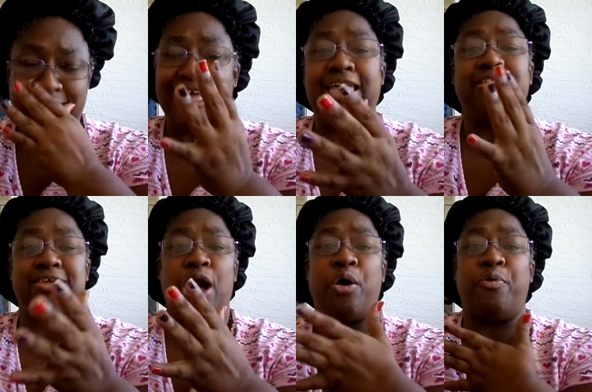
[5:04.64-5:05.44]
Thank
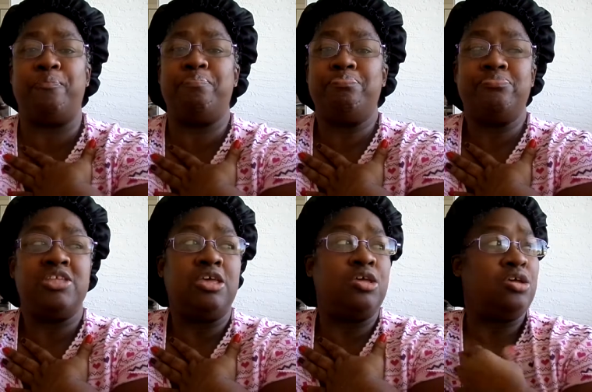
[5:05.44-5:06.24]
y'all.
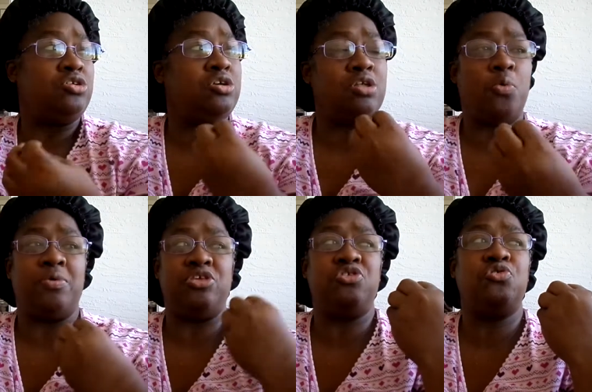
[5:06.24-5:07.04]
You know,
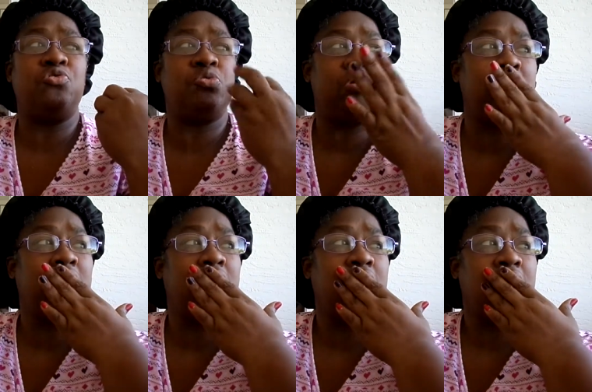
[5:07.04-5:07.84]
when you
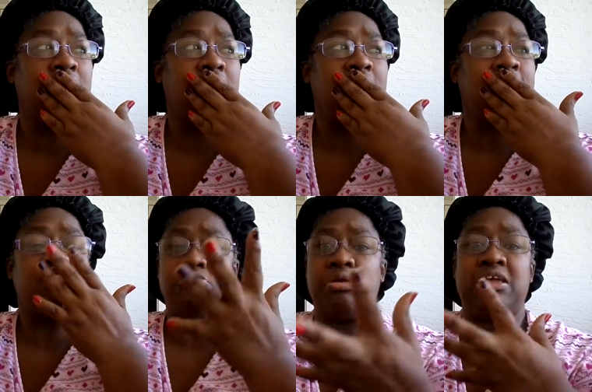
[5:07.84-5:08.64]

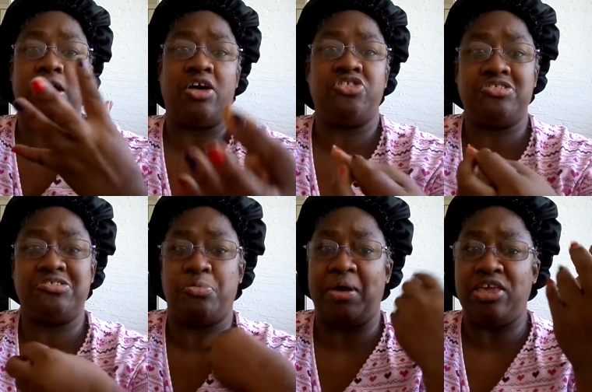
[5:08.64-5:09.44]
treat others
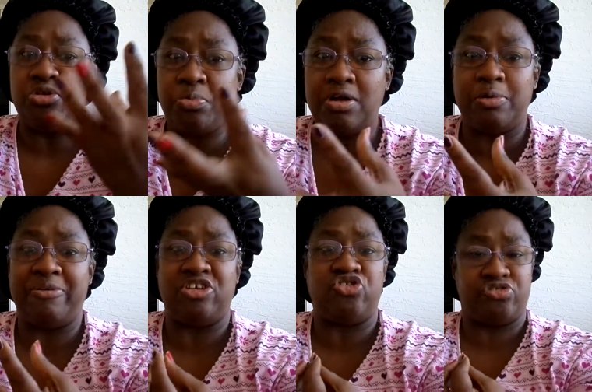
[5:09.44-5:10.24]
the way you want to
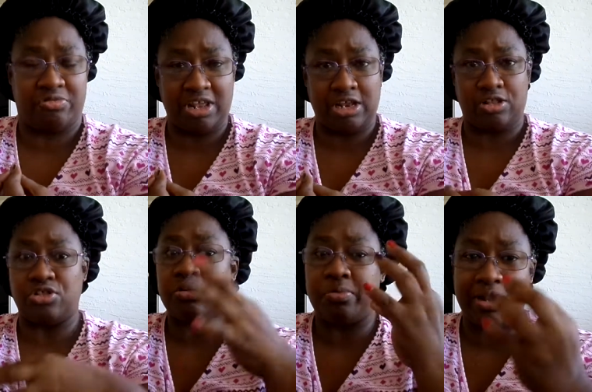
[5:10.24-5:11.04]
be treated,
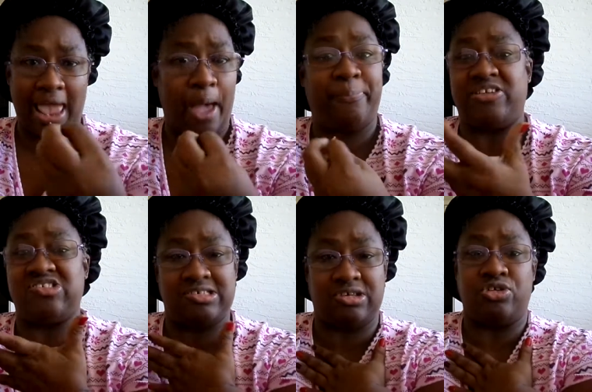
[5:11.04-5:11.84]
look what
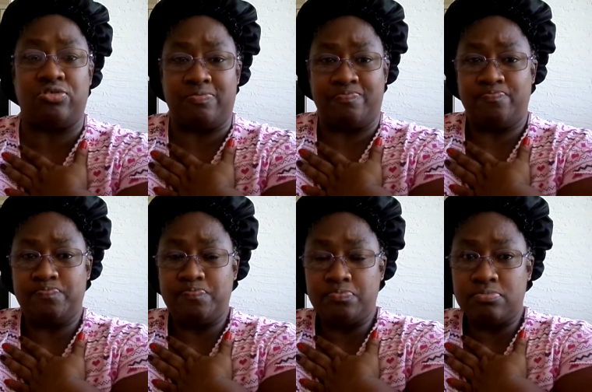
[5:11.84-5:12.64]
happens to you.
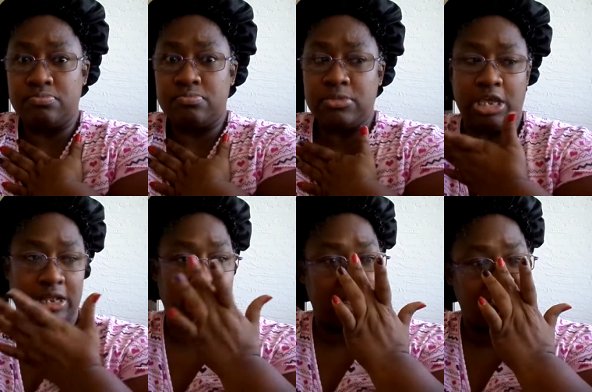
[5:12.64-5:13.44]

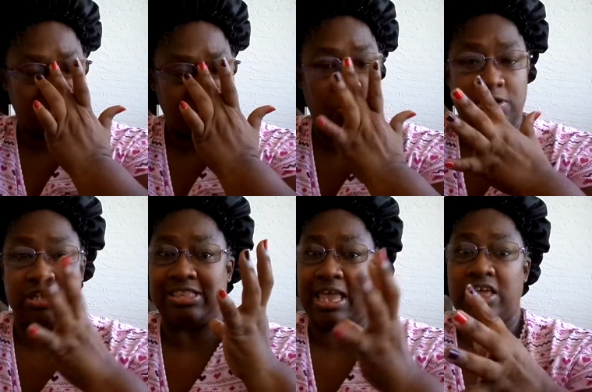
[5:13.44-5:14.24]
And I just want to
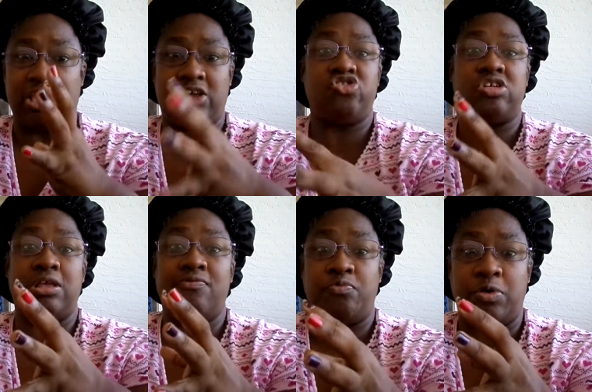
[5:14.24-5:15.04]
thank each and
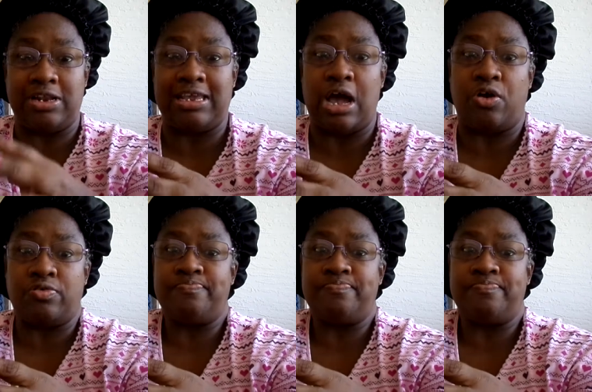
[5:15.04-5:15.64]
every one of y'all.